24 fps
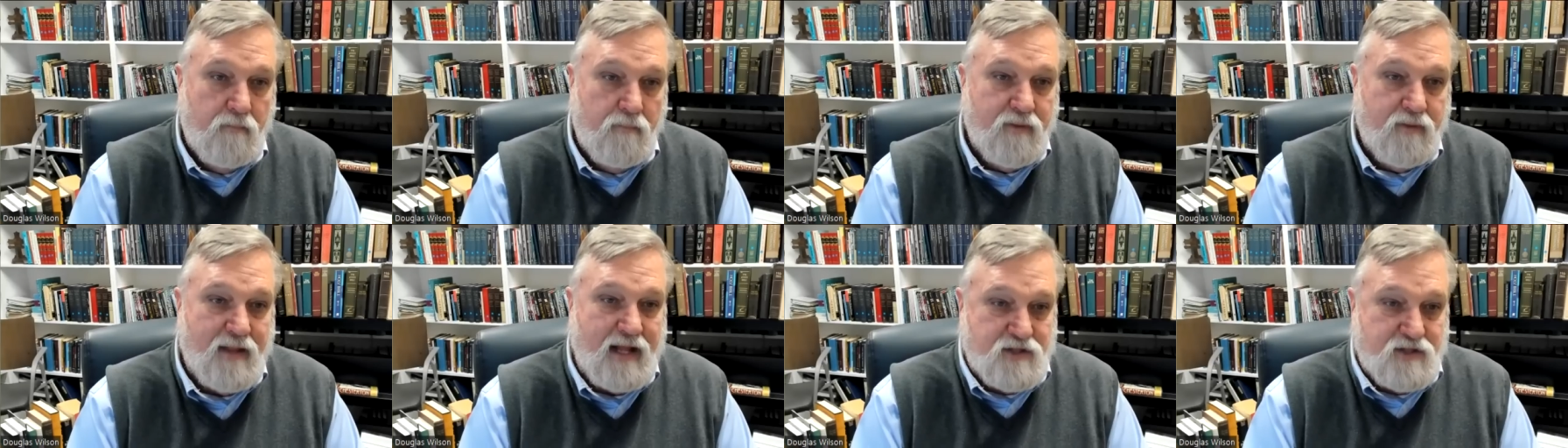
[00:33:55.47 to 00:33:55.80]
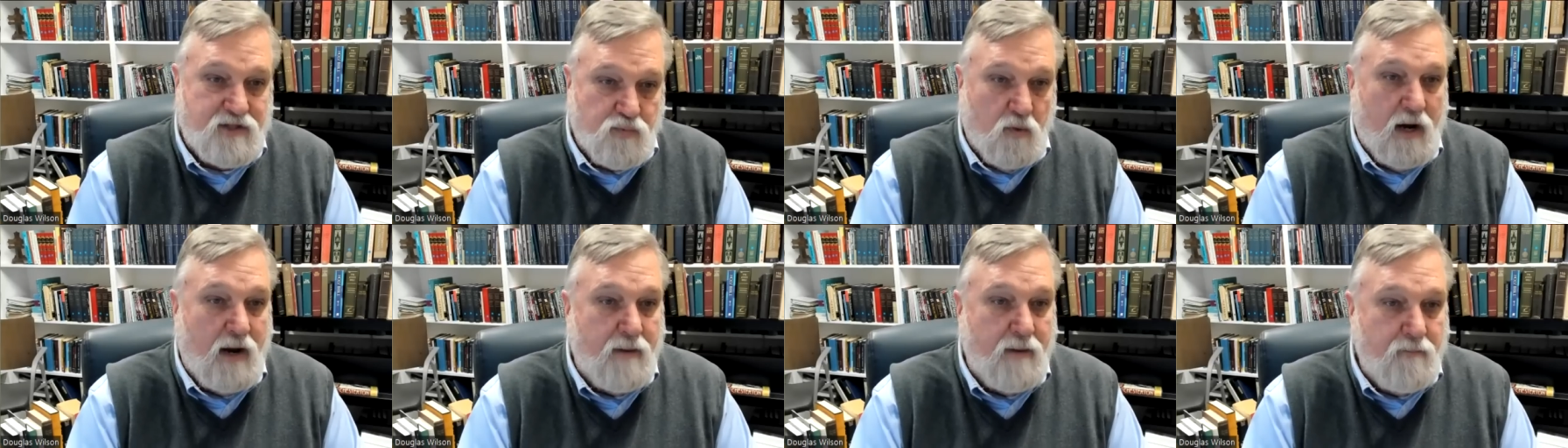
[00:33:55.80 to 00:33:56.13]
That's
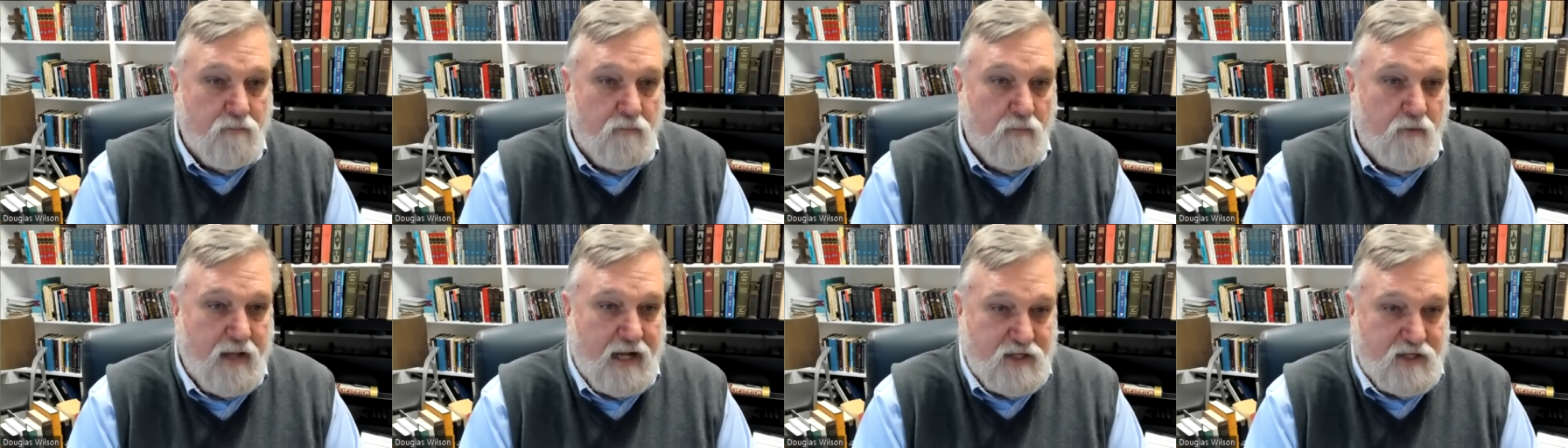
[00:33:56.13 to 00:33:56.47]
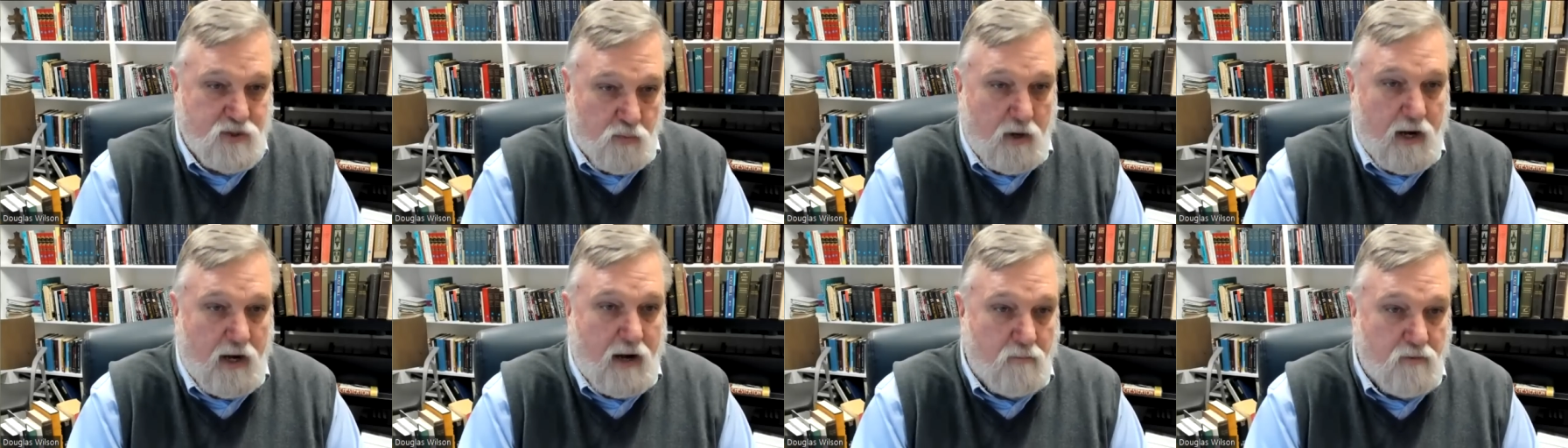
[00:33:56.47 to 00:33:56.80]
what I'm that's
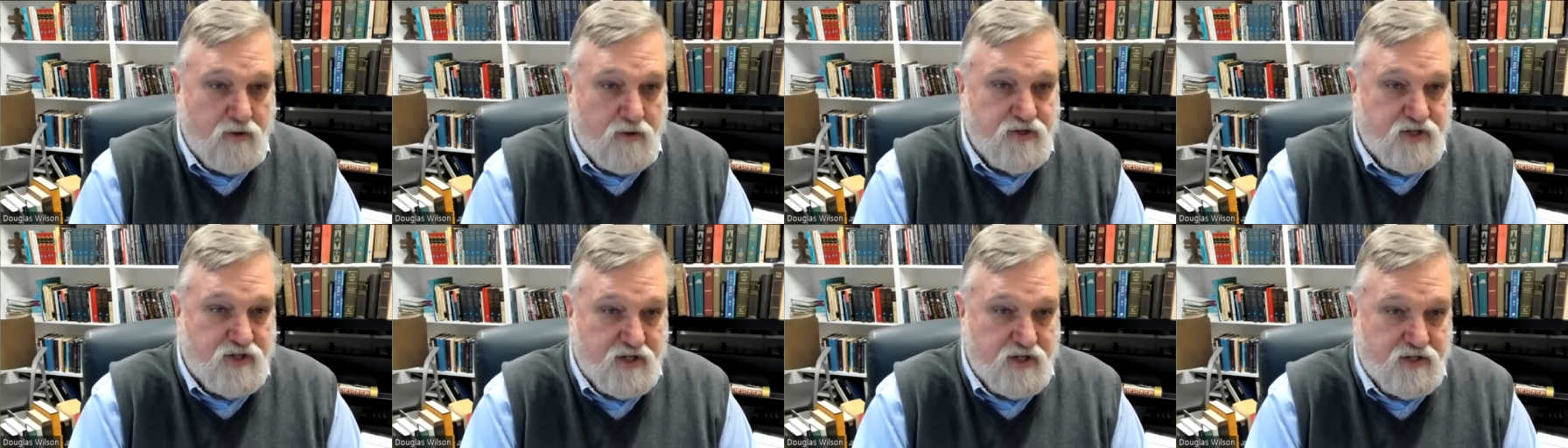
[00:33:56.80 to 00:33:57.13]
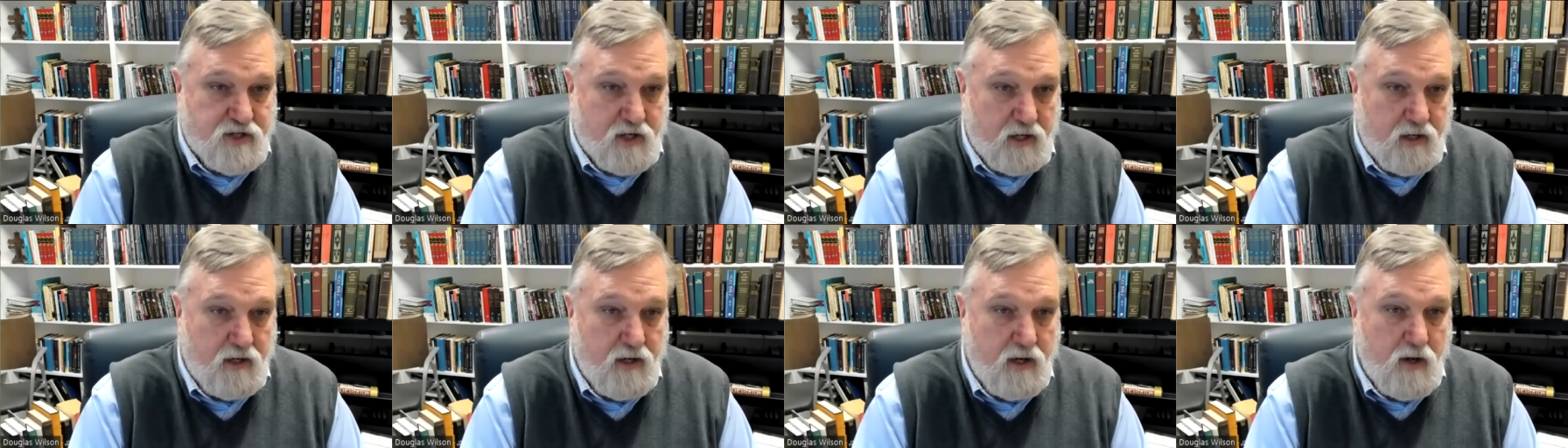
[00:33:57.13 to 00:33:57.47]
what I'm
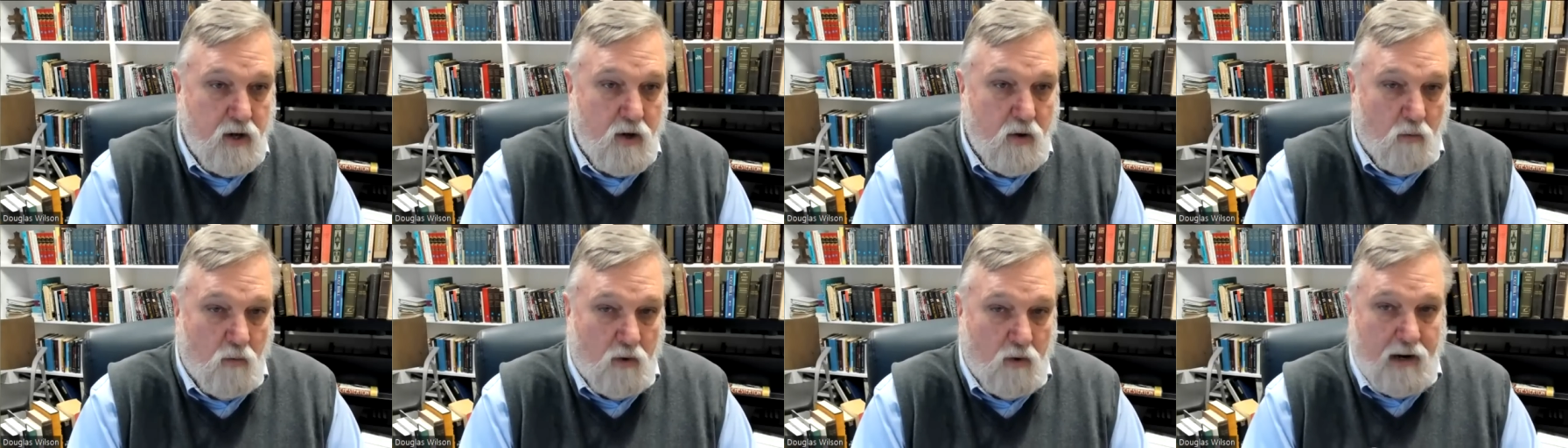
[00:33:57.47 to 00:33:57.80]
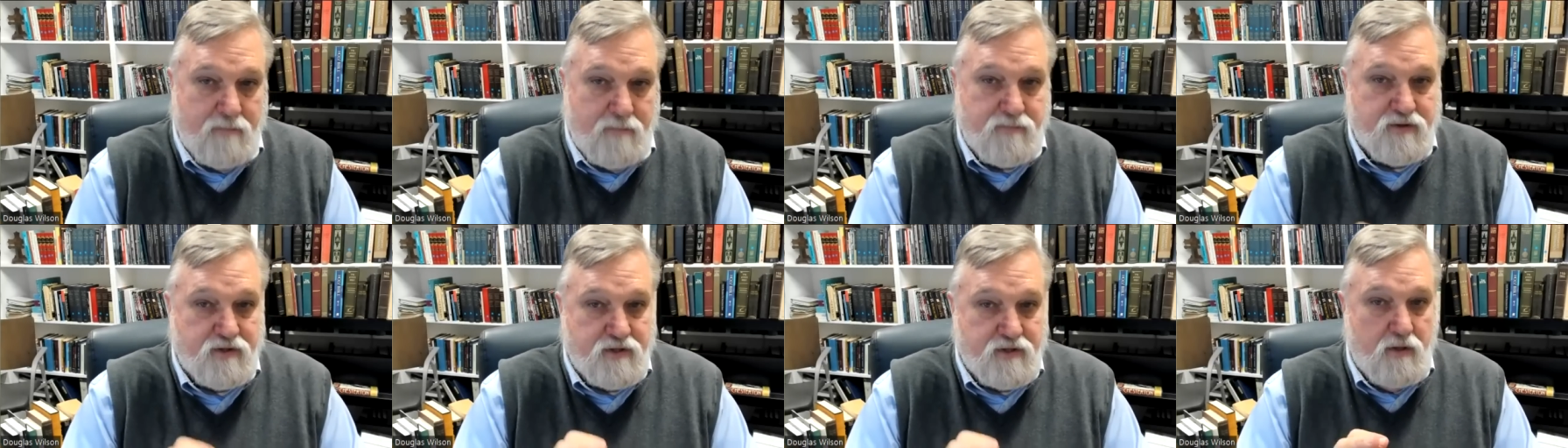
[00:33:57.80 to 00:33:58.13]
resisting. What I'm